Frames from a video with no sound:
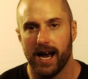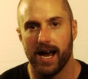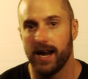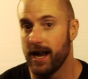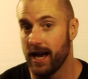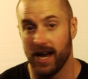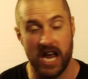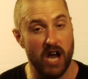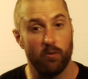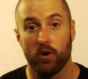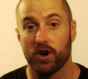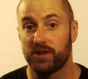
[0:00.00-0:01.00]
and
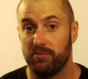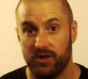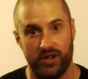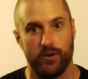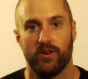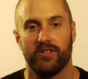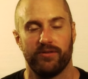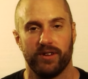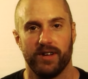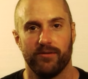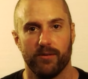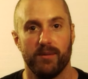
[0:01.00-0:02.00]
it worked
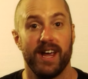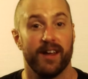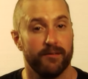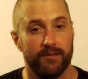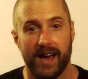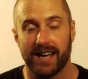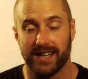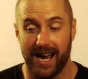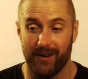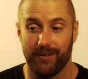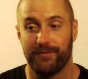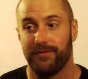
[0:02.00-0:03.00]
beautifully for me. In fact,
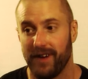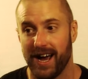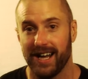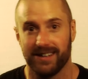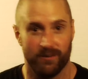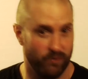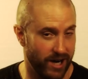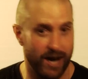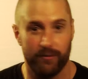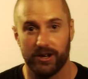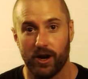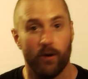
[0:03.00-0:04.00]
I would find that when
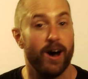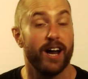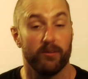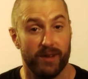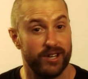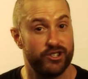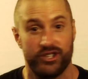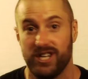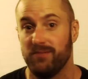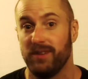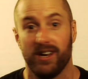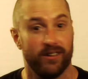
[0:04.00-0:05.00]
I would go out on my
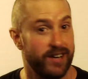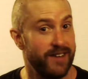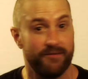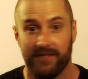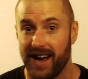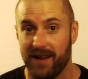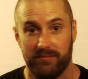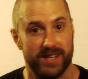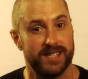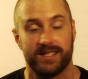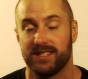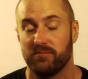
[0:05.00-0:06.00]
cheat meal and eat 5
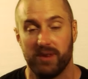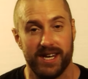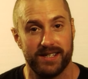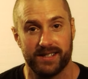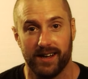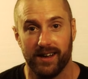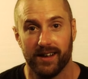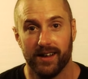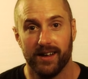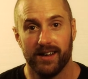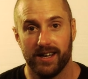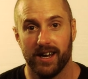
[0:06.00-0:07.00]
pieces of pizza,
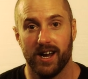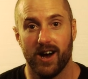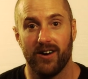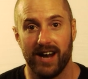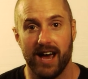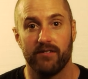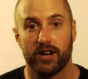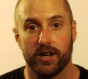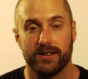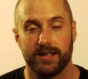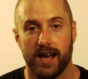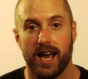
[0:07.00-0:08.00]
and have a
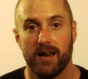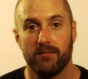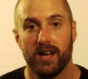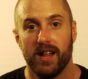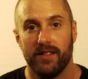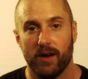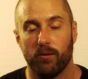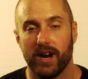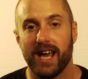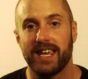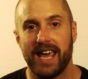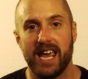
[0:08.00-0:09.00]
good time, that
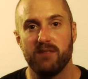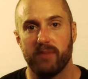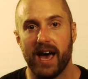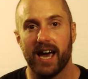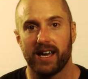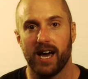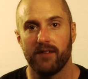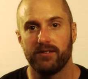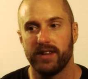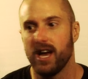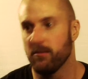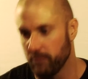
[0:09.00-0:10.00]
when I came back
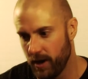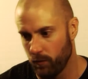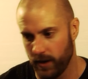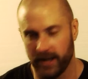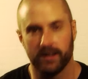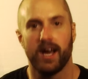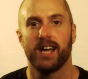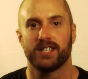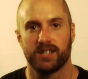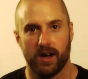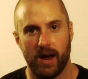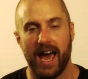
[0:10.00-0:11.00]
after that, my weight
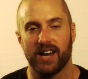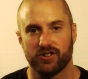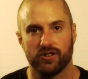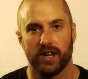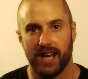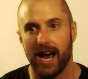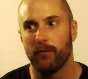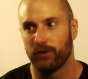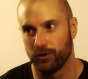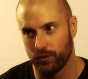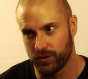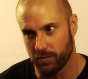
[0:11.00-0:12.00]
loss, actually, I
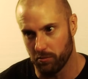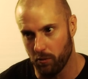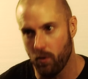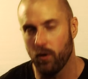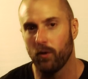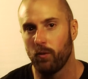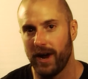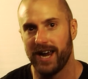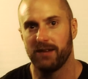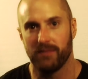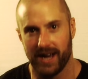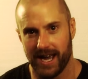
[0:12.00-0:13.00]
would lose more
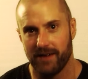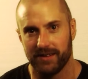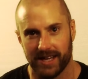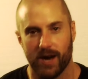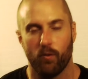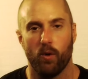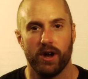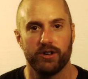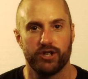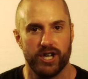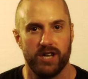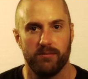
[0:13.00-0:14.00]
weight by having that
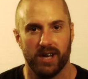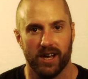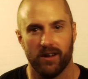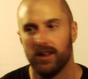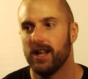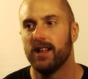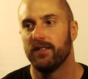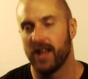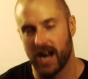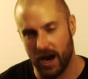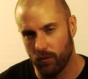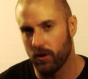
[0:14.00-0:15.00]
one cheat meal
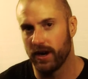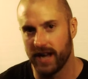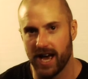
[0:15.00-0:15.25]
than I would